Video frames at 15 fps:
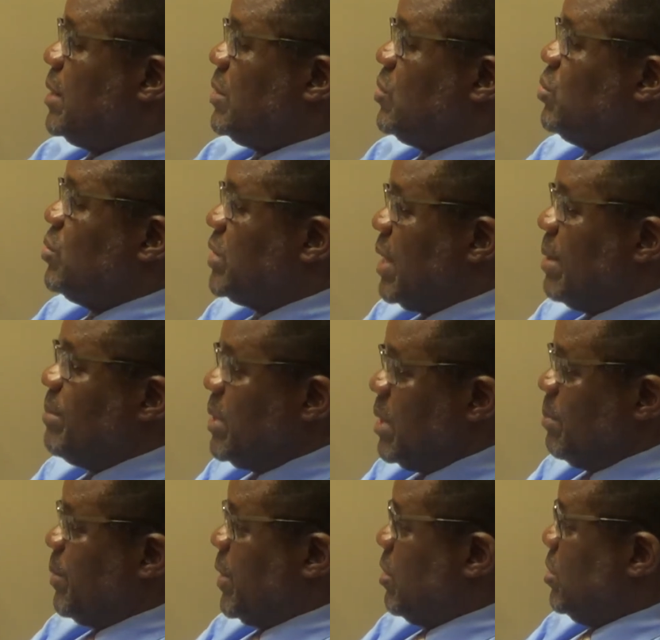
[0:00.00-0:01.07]
do
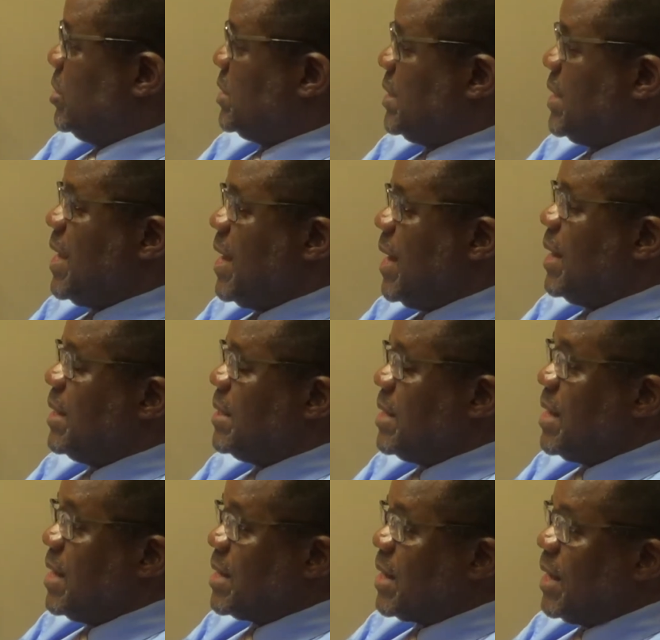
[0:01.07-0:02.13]
something because
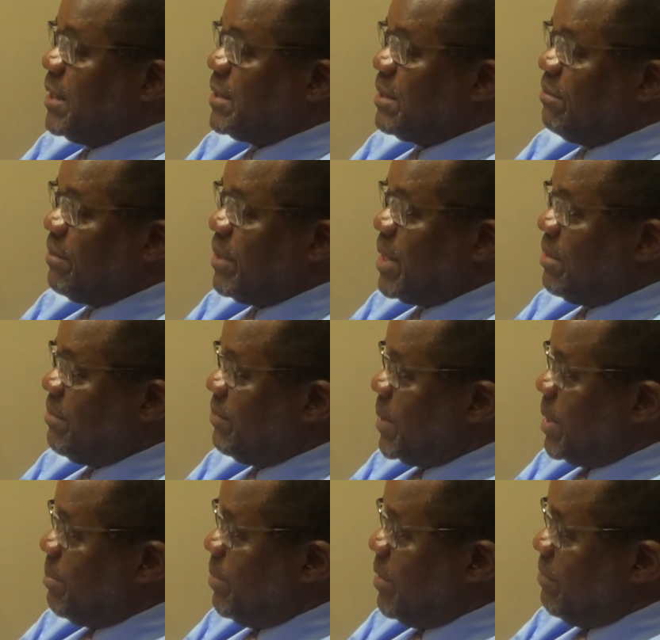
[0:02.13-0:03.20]
their rights
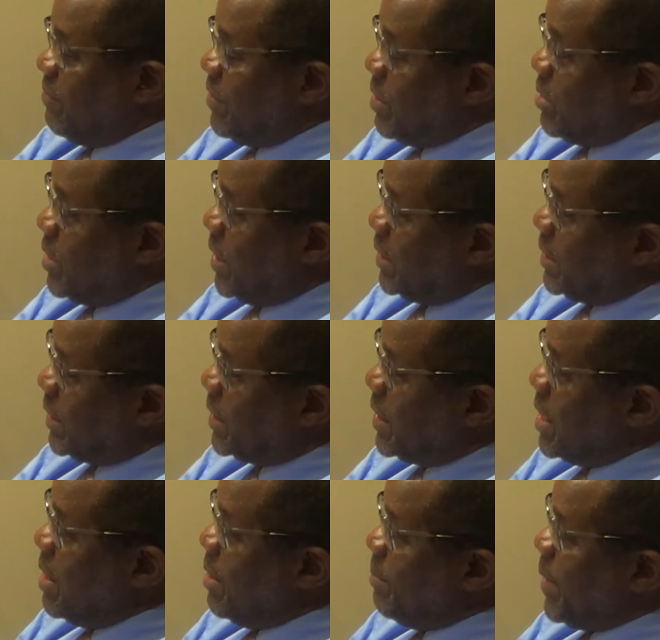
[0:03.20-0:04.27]
are being violated,
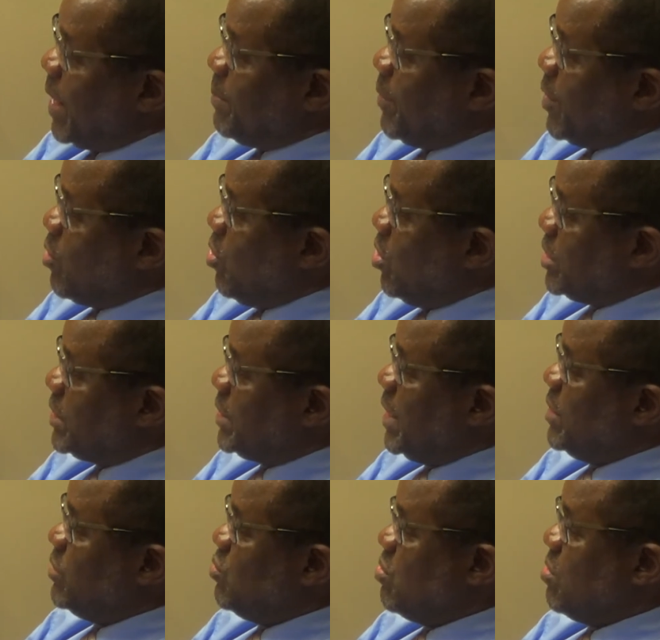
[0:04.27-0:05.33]
but because
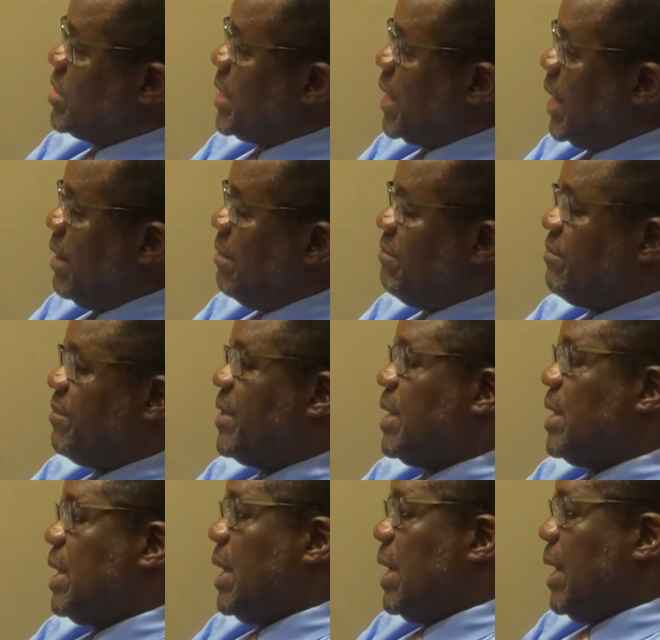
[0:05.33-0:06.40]
they do not have
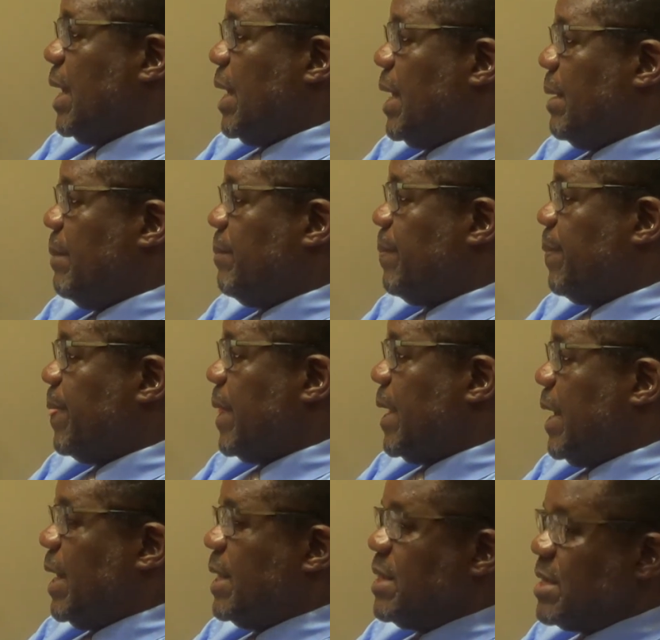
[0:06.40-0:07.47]

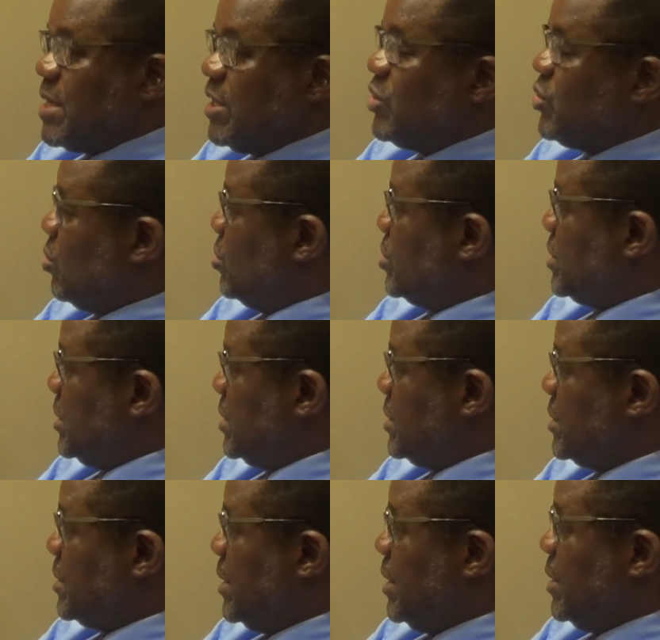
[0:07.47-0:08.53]
the
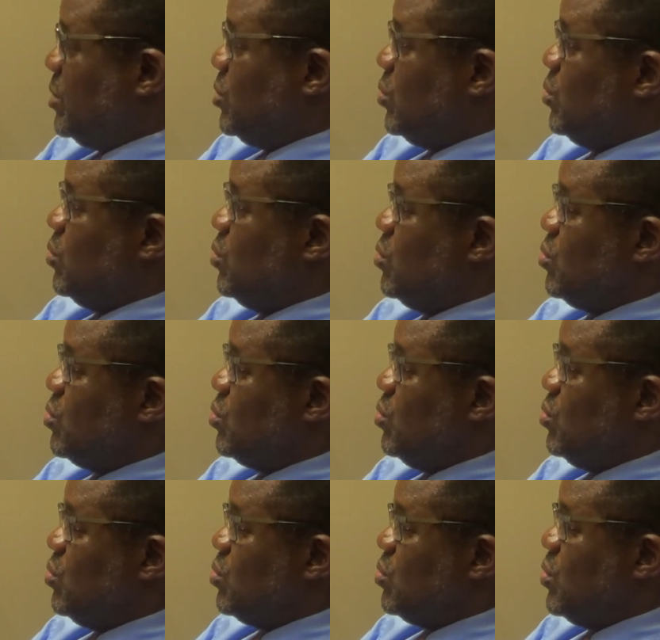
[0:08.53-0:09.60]
resources
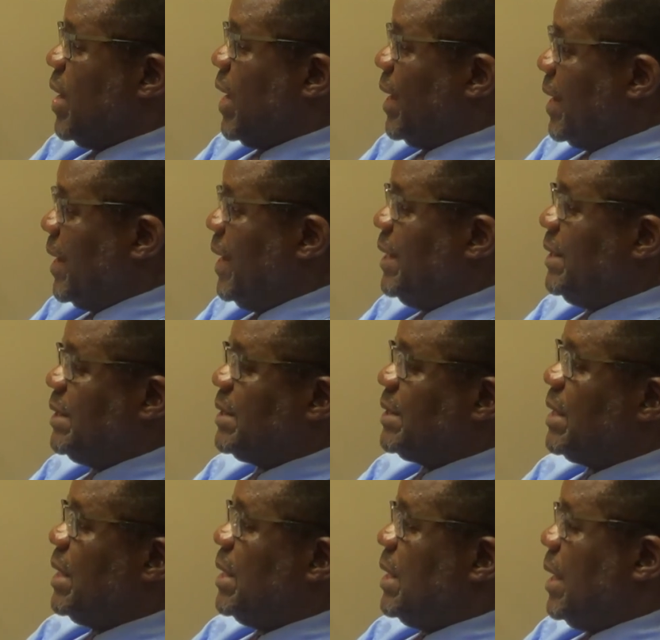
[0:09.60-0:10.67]
to engage
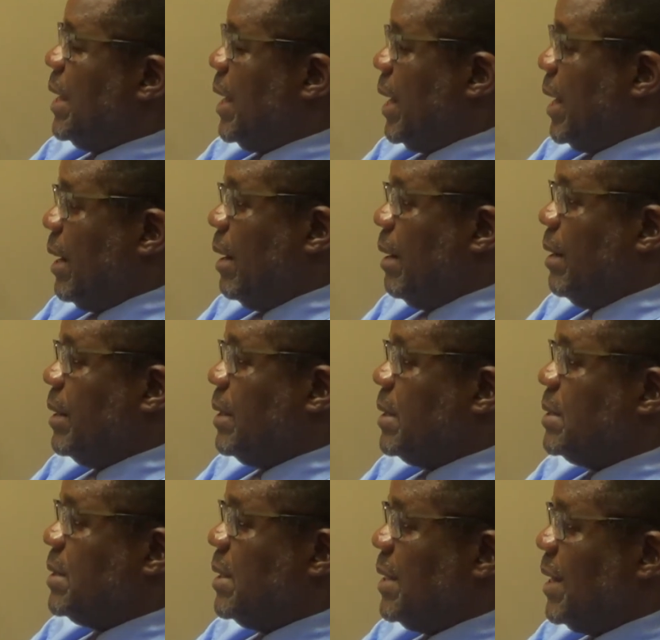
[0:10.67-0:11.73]

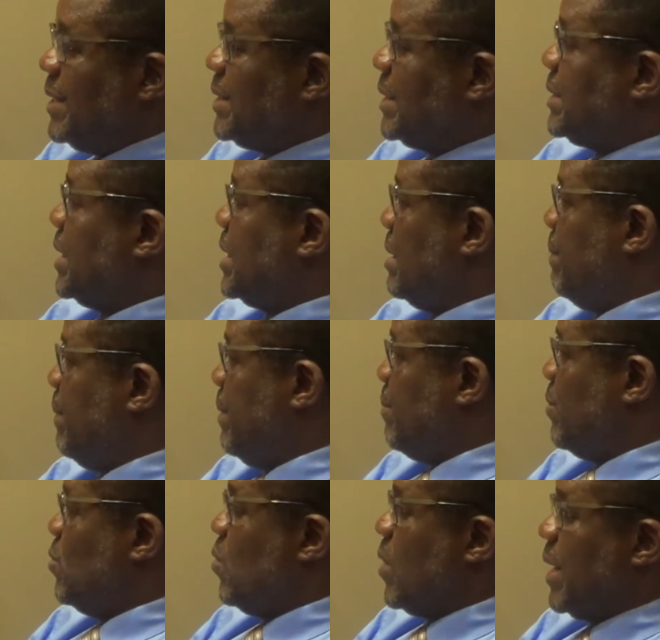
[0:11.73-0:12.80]
the necessary
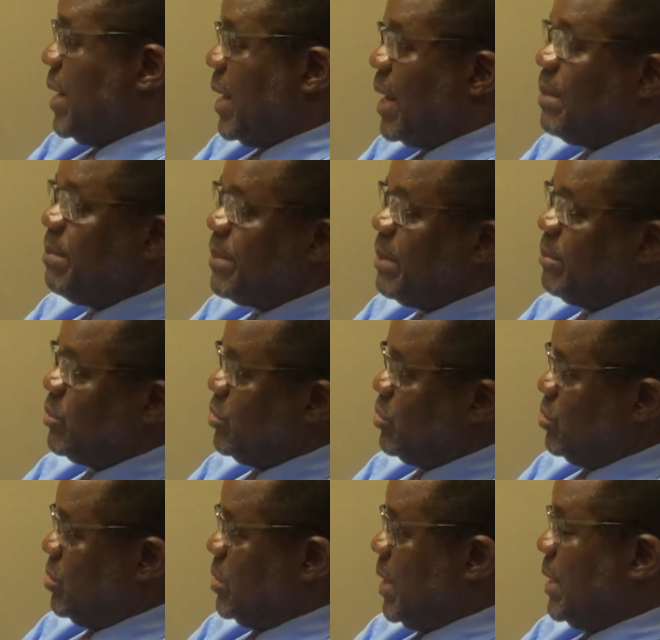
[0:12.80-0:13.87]
people who can help them to
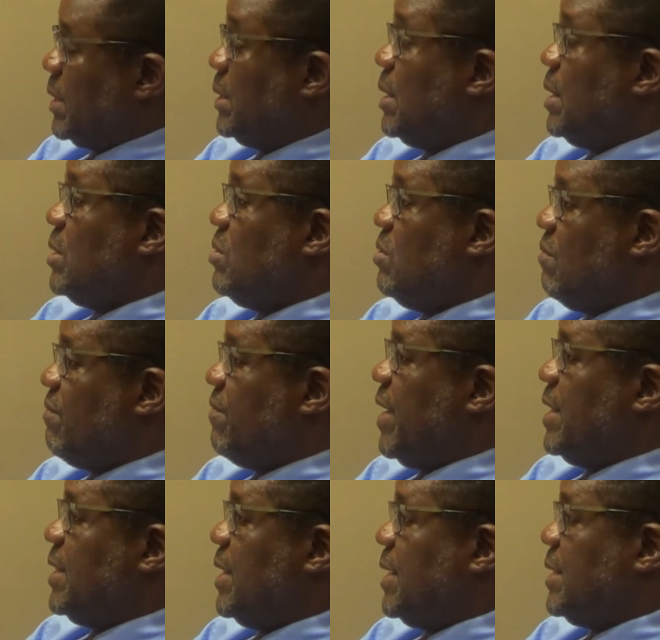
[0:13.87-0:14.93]
do that, you
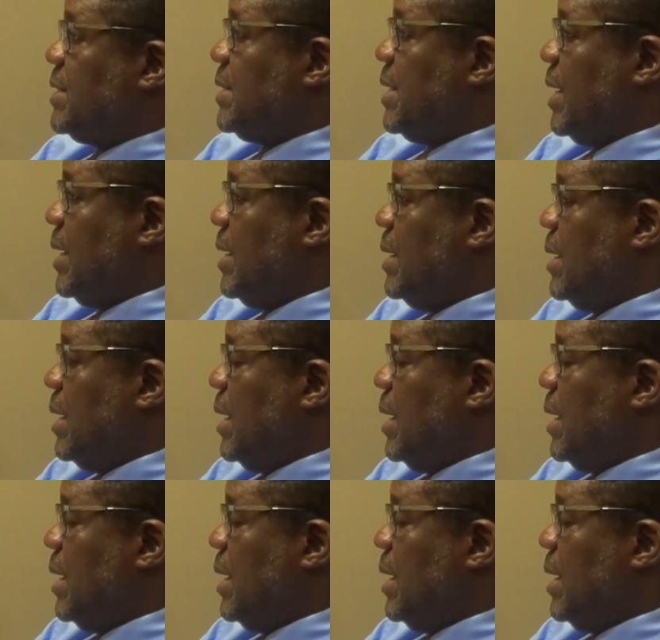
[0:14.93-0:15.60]
find that they